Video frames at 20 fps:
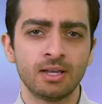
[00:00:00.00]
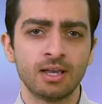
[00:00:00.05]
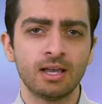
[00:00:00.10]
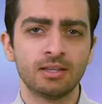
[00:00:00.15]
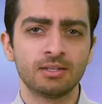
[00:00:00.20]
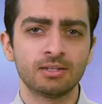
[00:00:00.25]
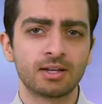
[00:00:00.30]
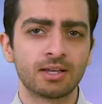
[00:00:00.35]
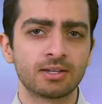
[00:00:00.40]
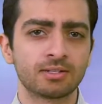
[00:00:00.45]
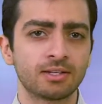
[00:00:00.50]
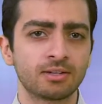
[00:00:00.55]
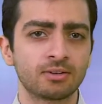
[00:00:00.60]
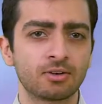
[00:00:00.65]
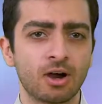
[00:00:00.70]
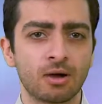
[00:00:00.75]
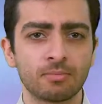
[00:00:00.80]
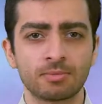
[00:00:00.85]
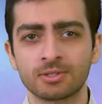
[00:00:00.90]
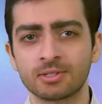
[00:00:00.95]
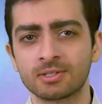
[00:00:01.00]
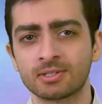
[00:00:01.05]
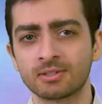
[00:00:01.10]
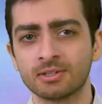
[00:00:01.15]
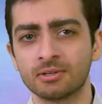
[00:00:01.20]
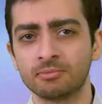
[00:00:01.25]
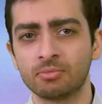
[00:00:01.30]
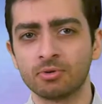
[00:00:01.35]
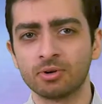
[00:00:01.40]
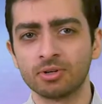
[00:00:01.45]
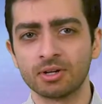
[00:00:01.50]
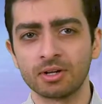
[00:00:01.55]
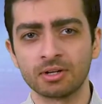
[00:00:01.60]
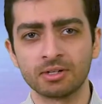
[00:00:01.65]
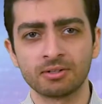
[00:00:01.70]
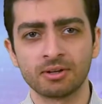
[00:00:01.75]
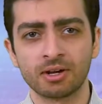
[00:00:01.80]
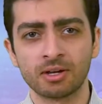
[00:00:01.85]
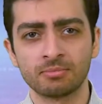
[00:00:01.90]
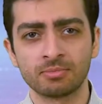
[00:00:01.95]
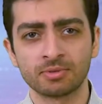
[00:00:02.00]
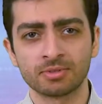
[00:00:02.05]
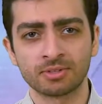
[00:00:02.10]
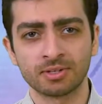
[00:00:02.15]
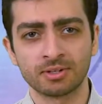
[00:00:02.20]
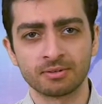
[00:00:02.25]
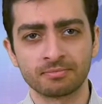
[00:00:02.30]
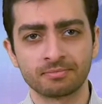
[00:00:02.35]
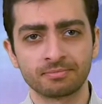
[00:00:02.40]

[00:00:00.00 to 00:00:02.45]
and the Nasdaq Composite slid 0.99%.